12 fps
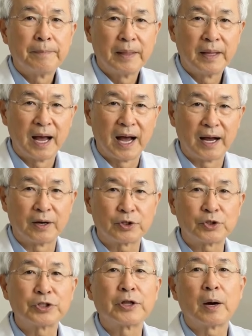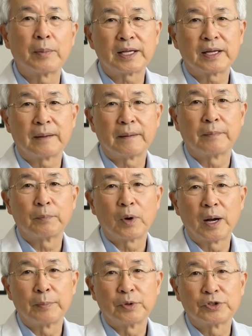Lie on your stomach,
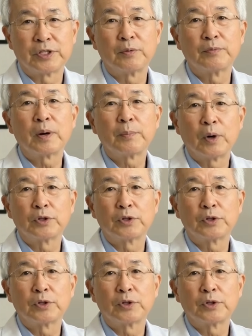prop yourself up on